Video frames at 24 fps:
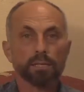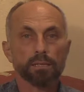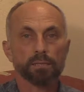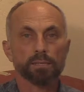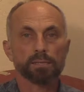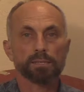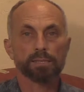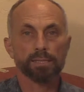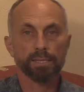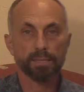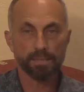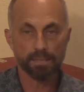that the
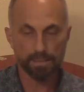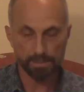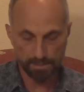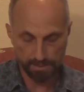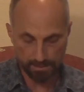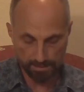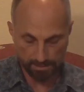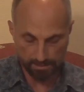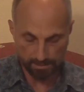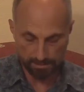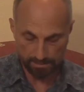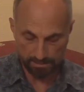
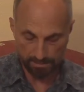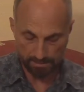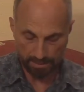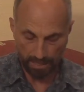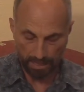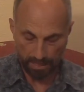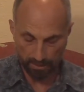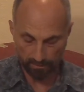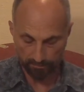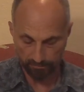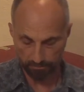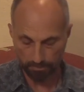CDC is
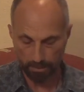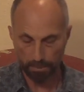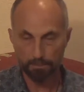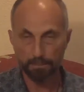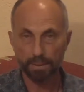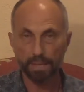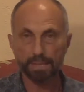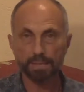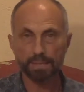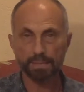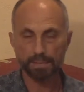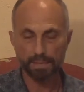staffed by
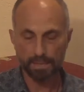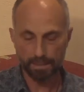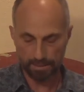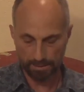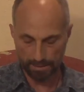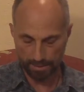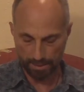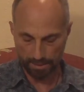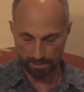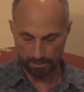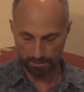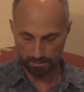many
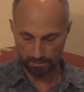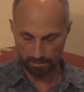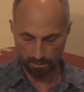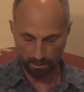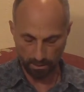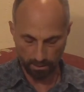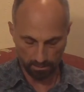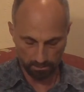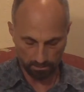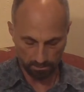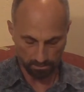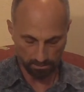dedicated
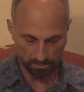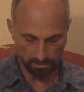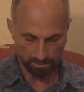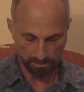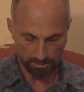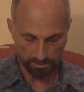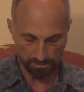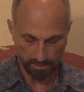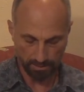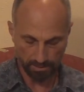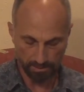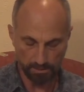doctors
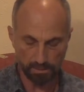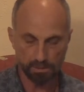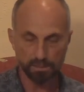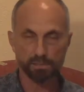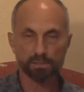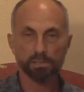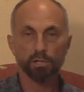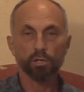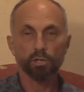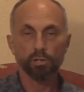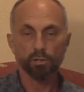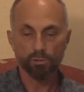and
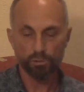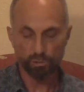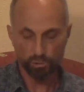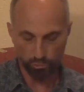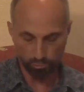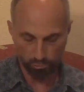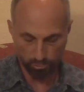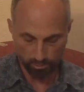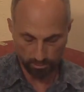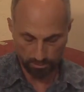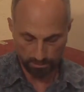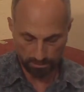scientists who
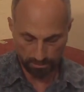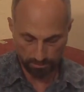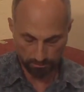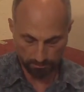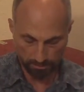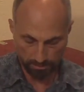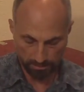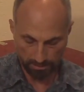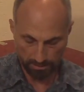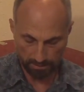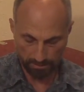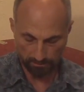truly
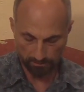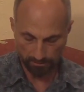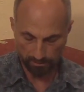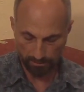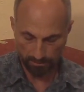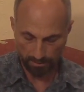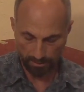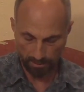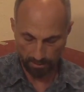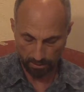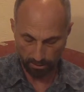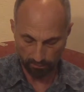believe
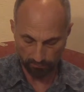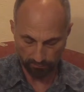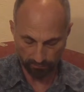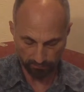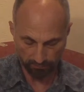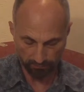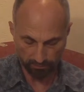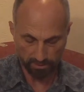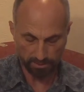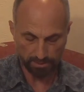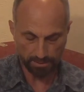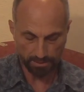that they are
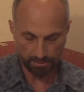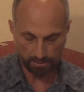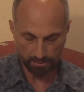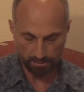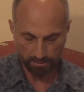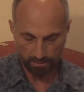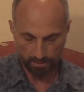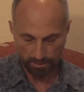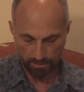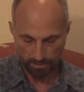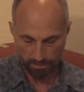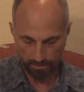fulfilling
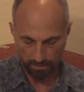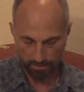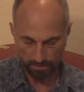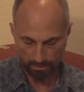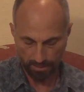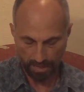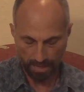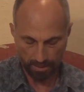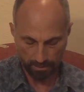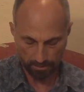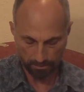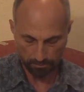
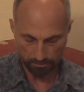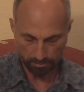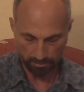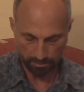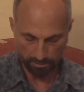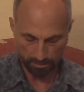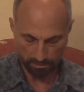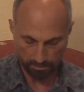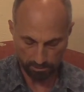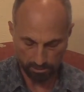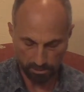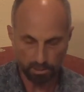that
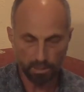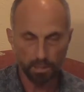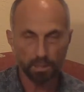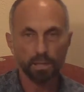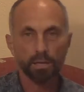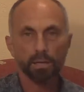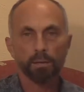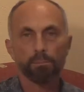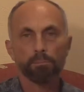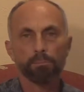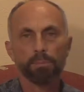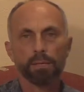pledge.
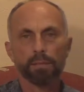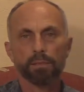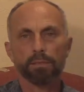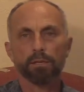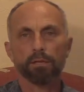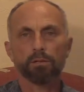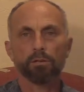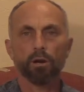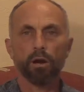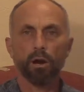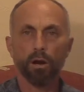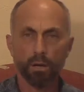But
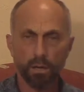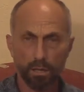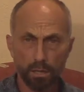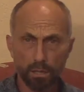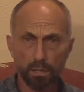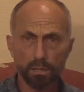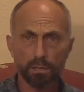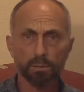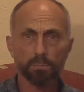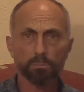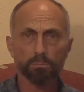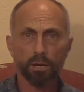there
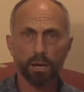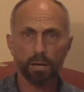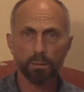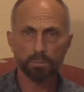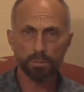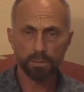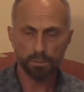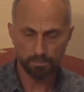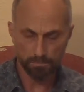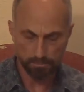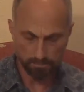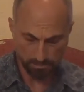are
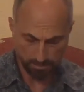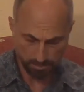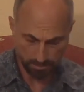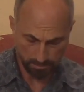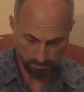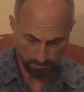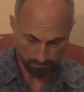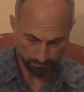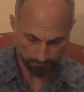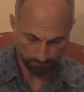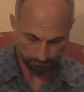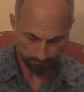
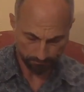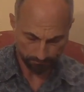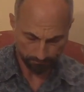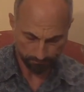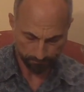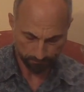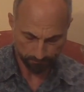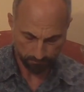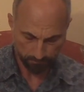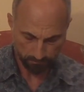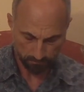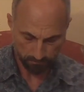problems.
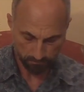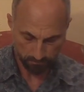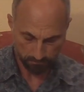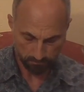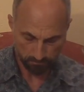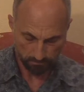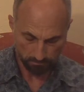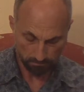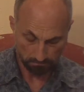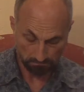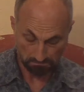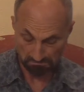
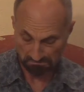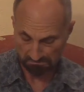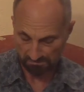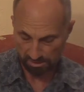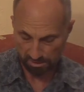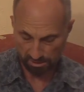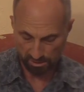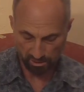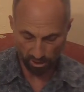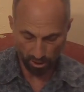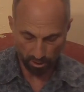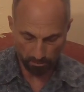
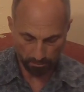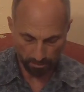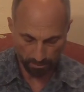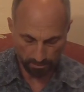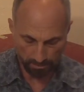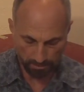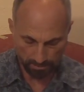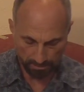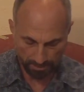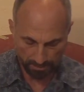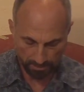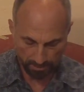Let's start by
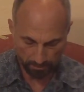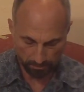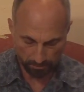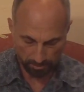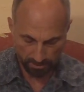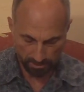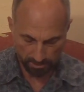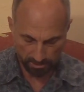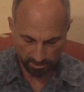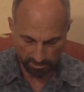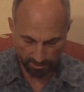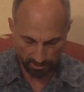looking at that
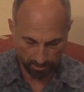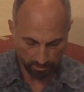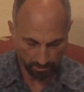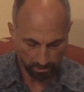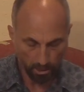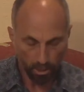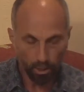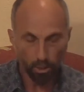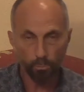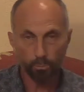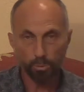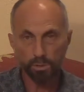pledge again.
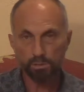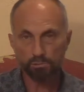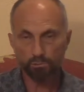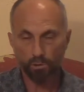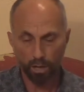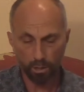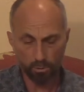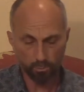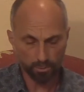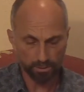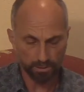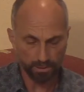What's
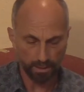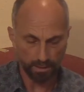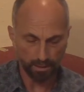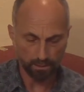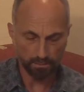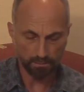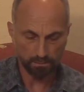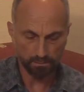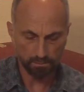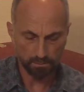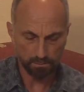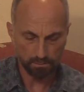wrong with that?